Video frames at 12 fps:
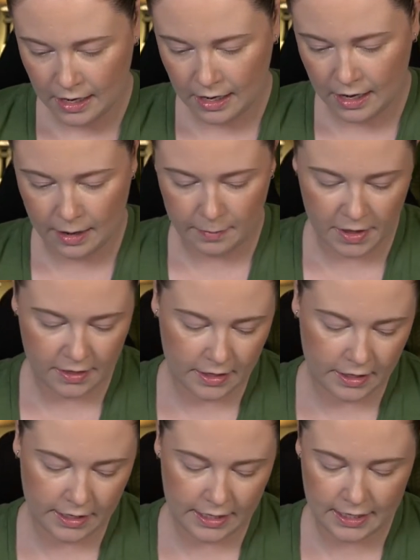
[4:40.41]
Um,
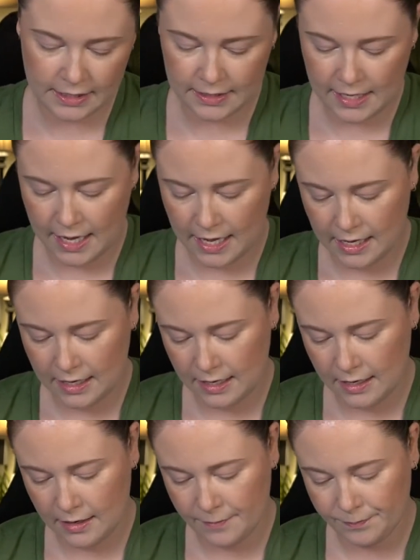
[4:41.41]
there is
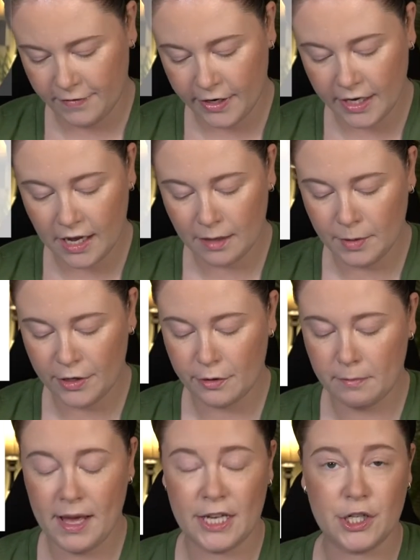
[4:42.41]
a Fairy Godmother
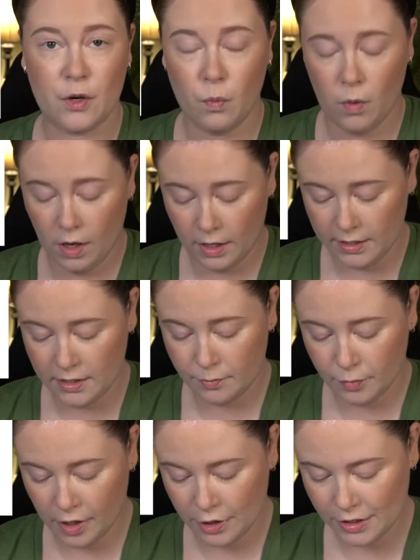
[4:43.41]
Magic Wand
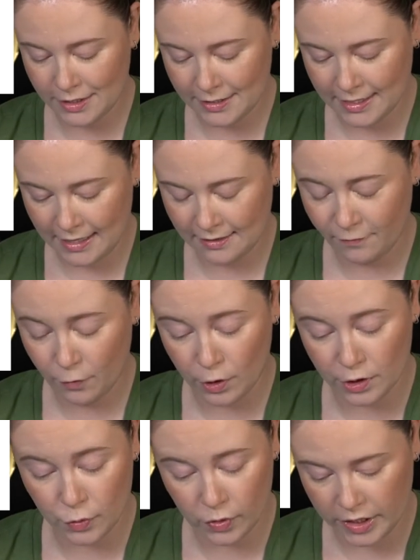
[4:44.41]
brush set
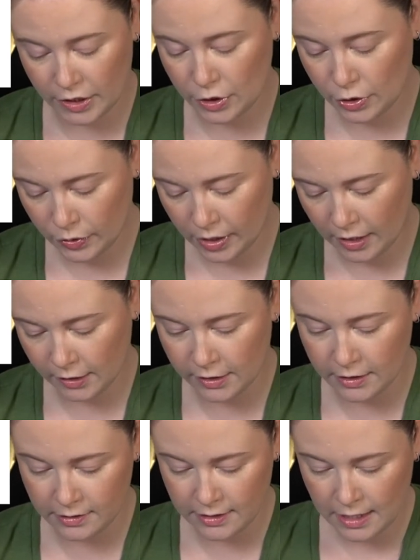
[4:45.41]
for
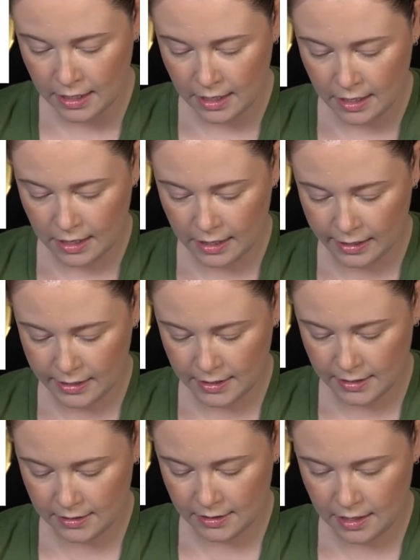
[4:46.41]
$22. Uh, it
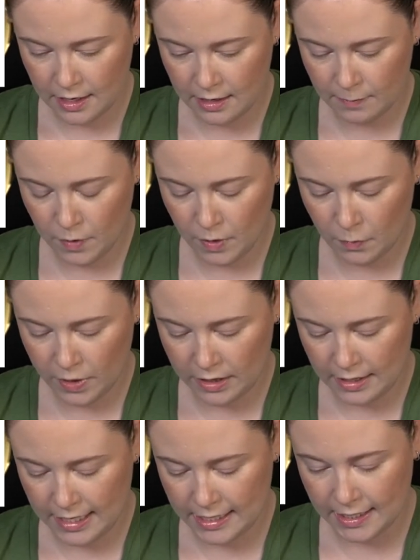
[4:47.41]
does come
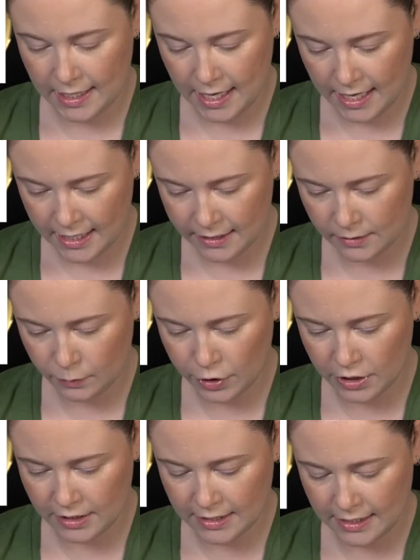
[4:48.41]
with a case,
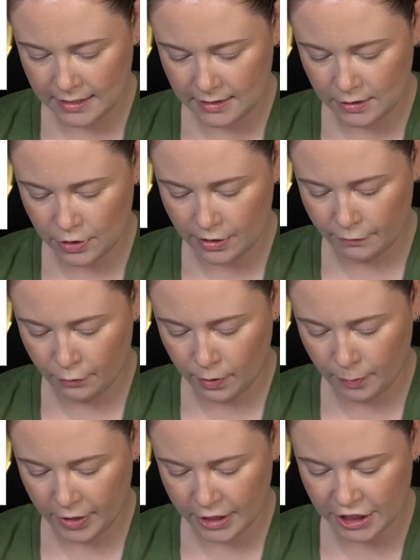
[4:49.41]
which is nice. You get
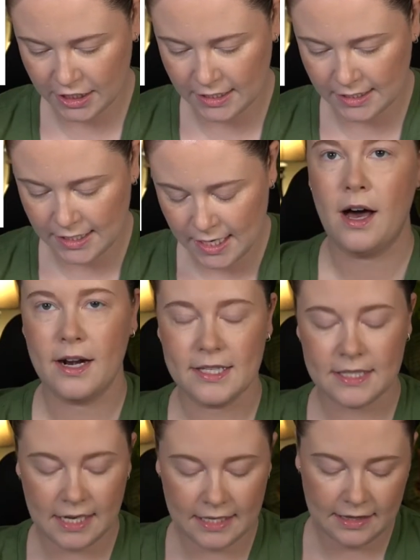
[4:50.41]
four brushes.
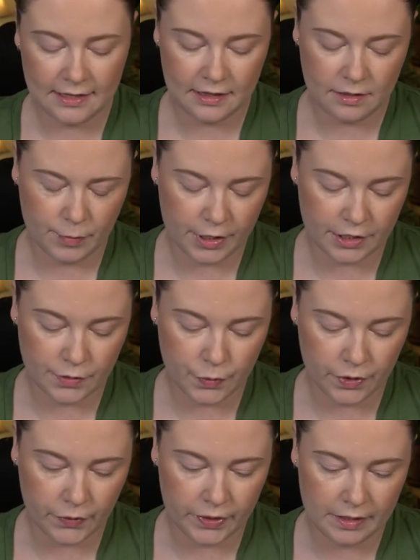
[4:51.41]
Honestly, I didn't think the brushes
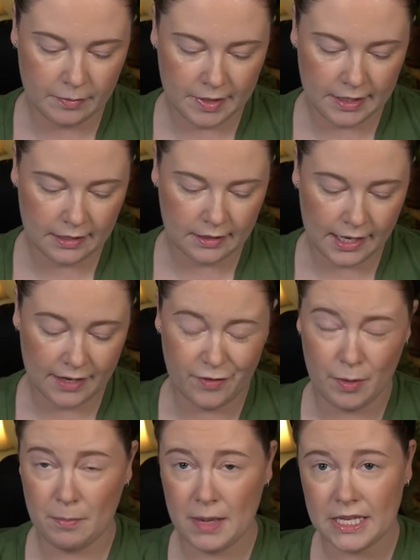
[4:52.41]
were going to be kind
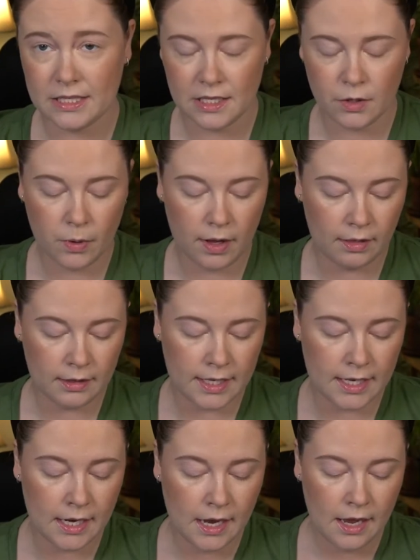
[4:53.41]
of amazing
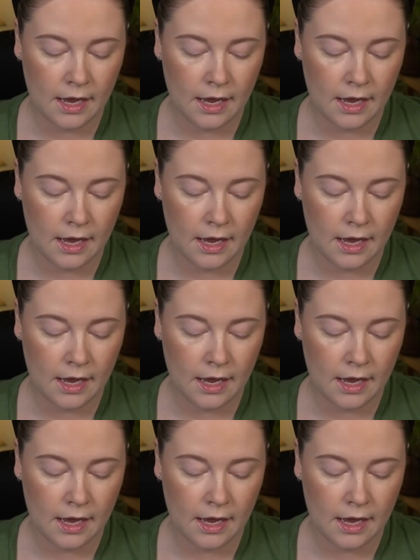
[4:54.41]
quality.